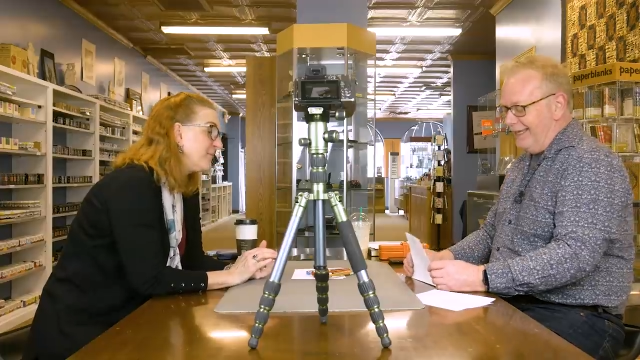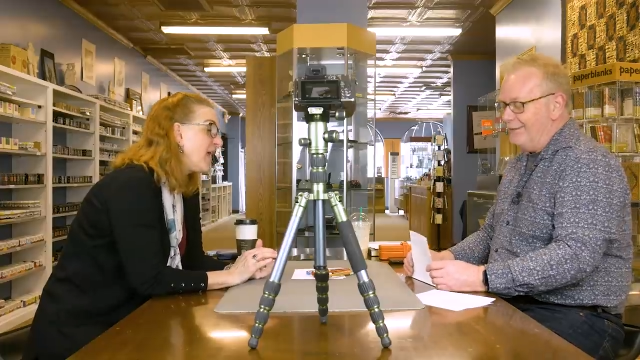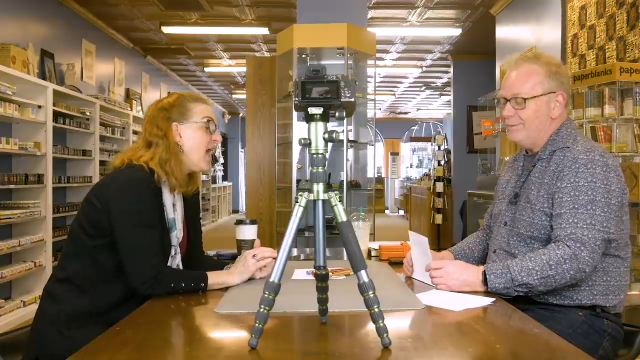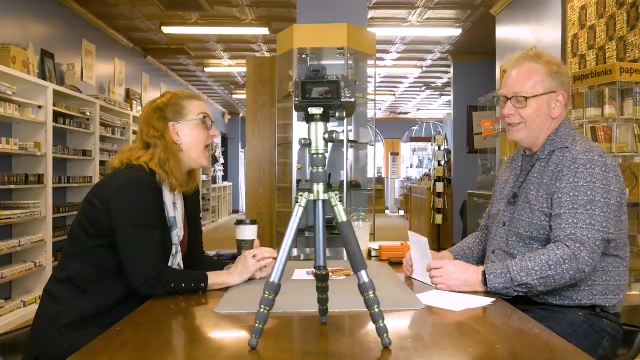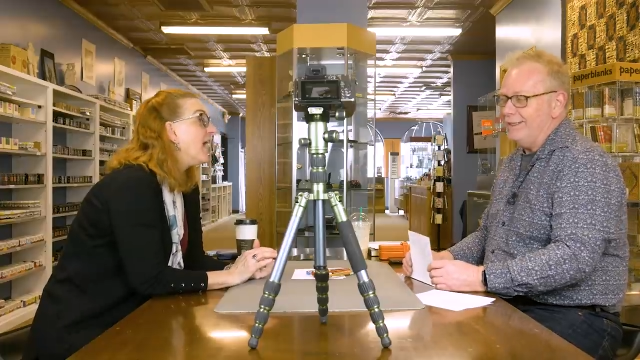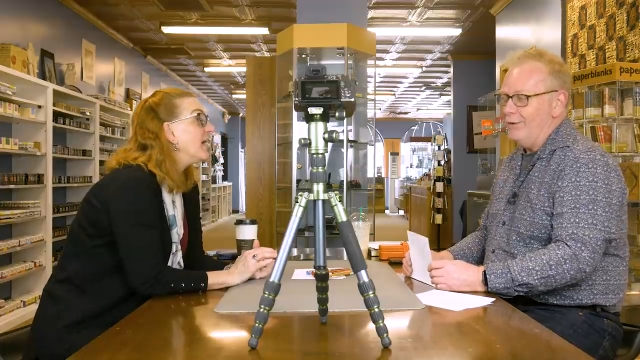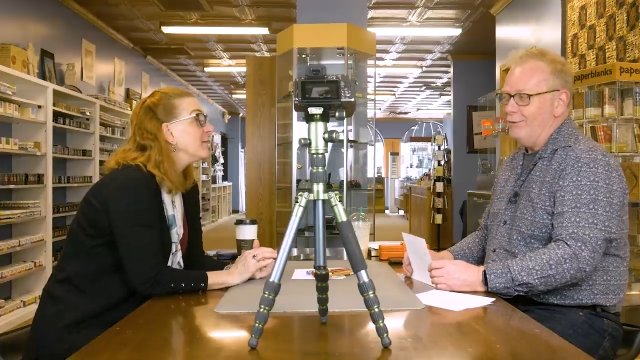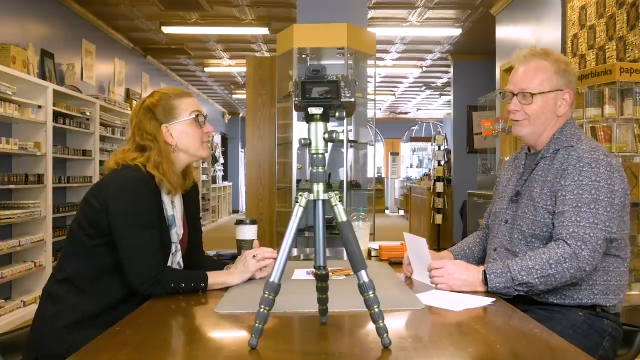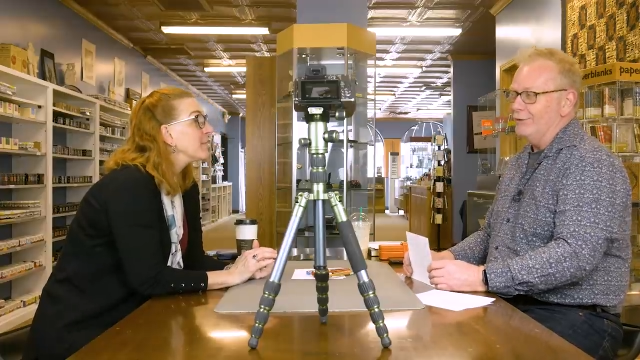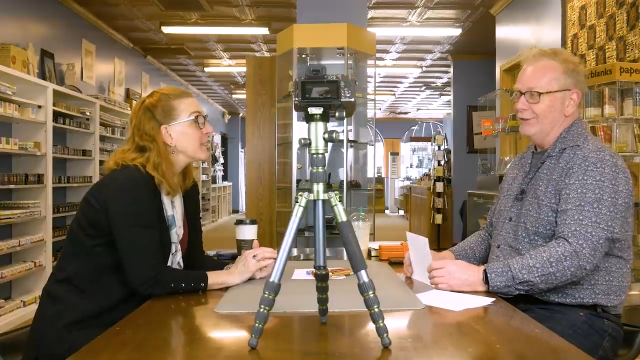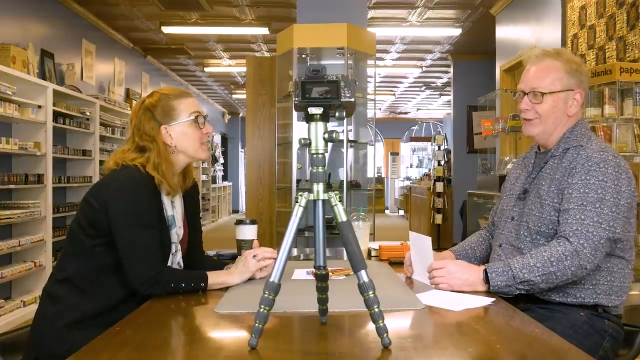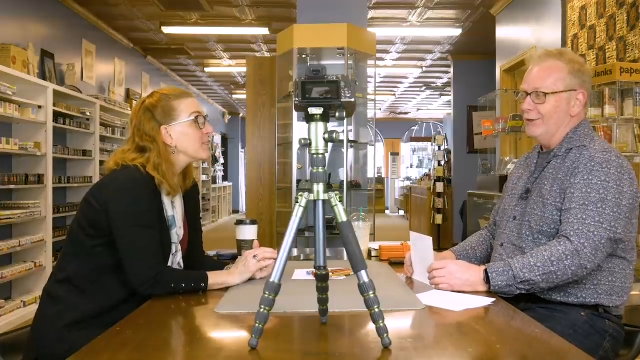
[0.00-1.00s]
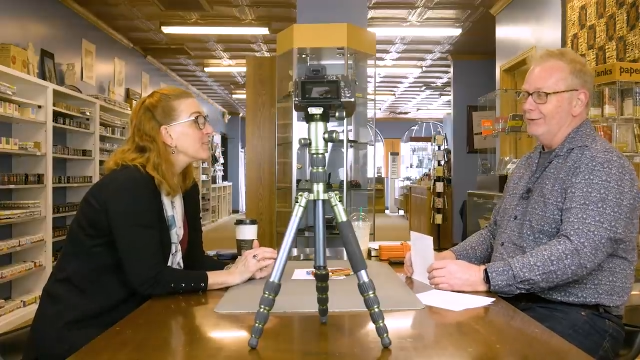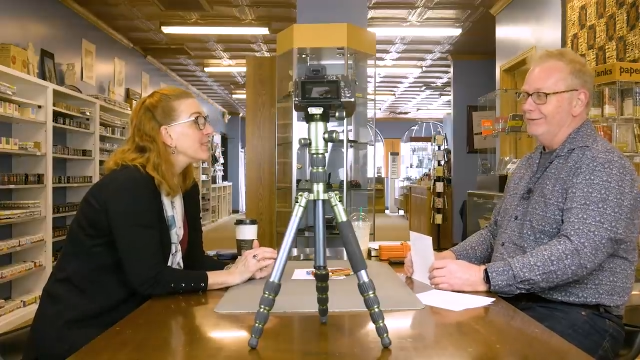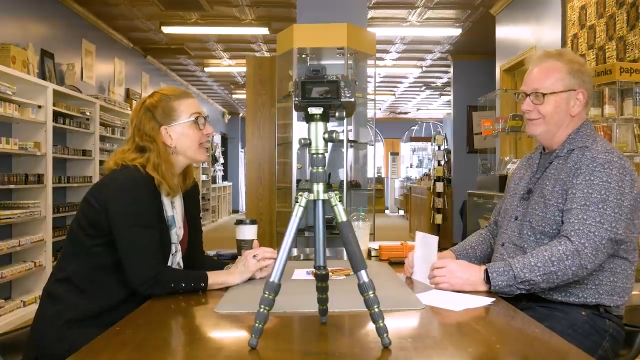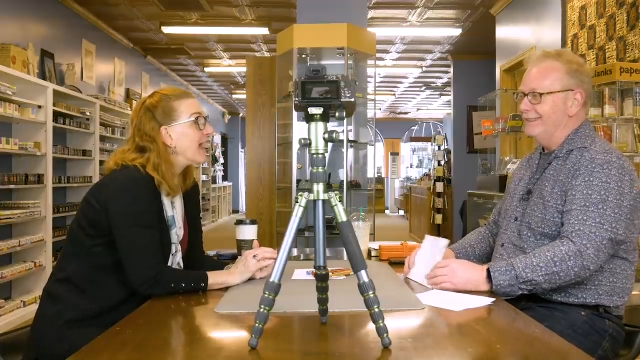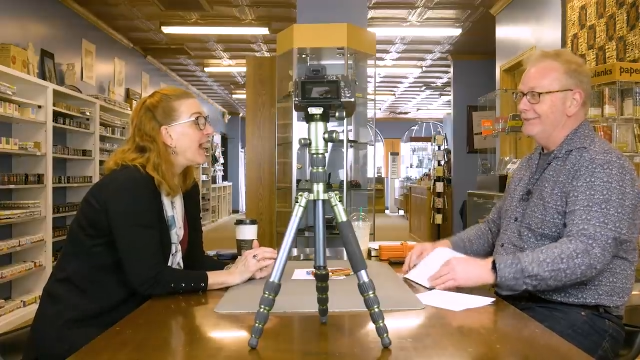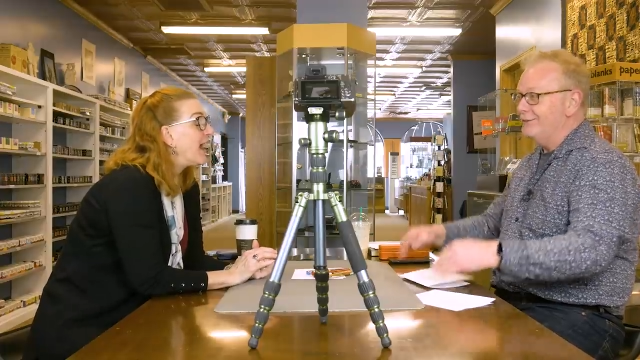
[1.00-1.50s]
Speaker 1: I am getting older, you know.
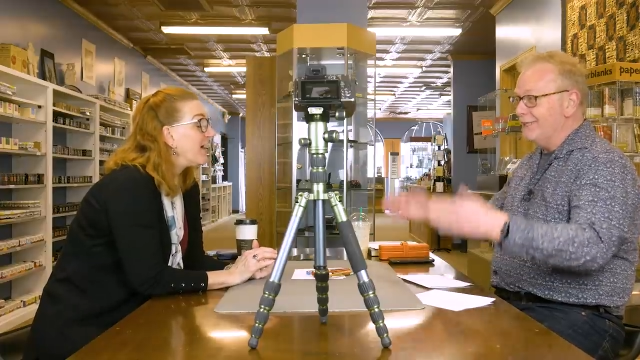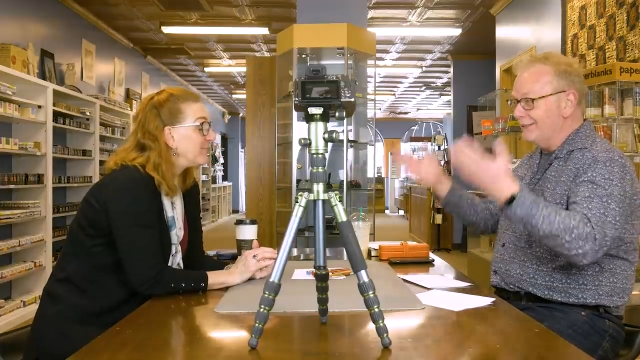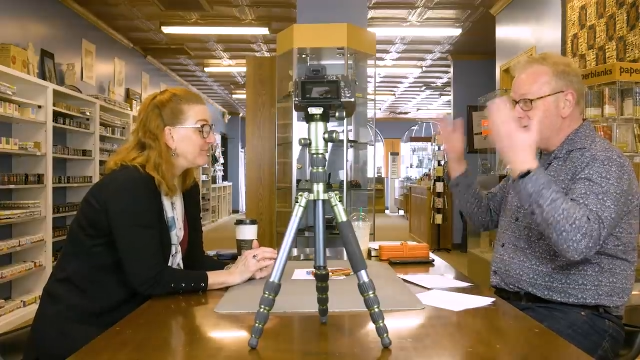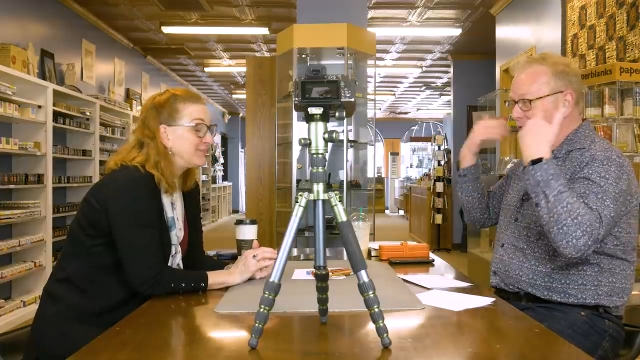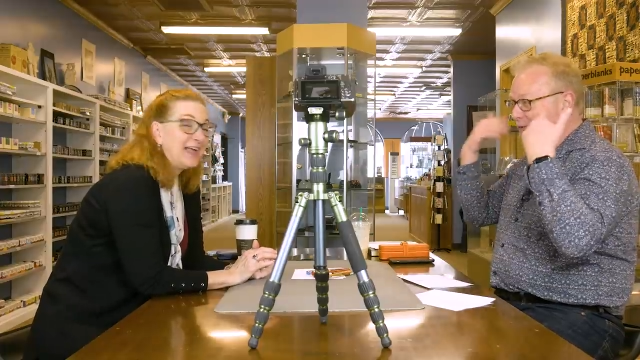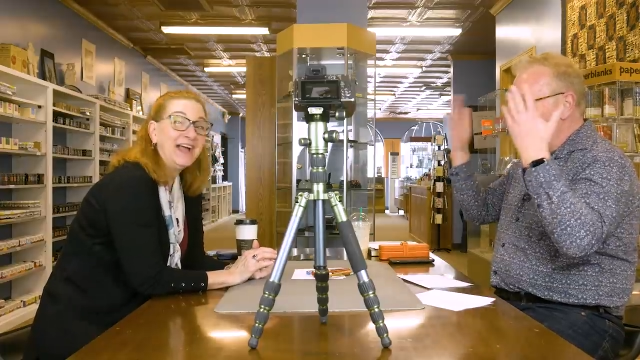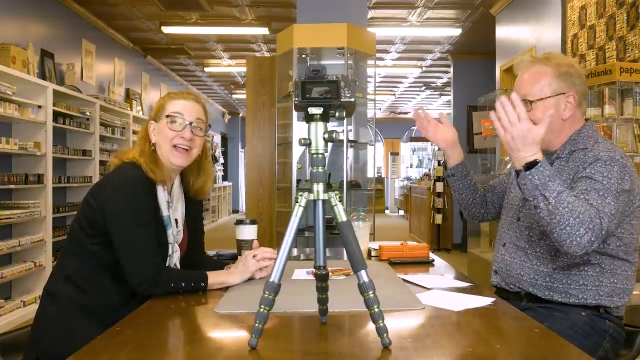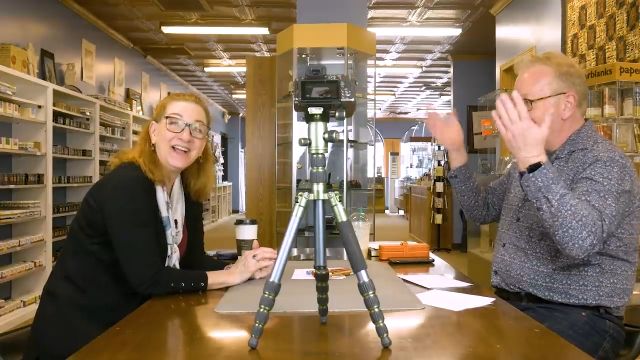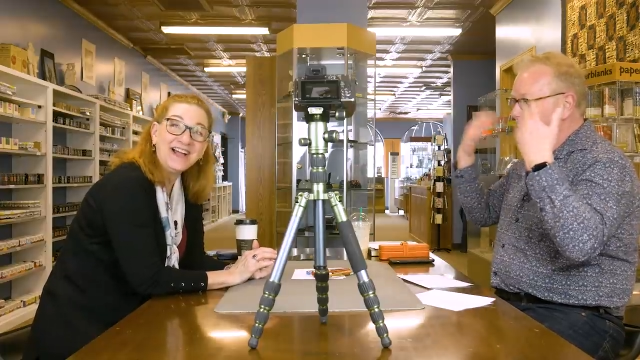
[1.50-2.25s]
Hey, look, uh, I turned red and